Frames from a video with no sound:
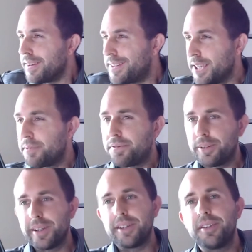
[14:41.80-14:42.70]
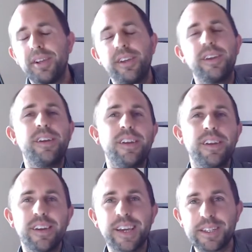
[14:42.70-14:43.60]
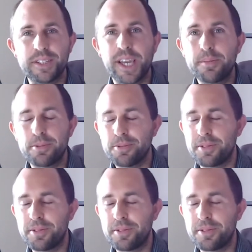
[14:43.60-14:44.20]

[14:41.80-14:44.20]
different examples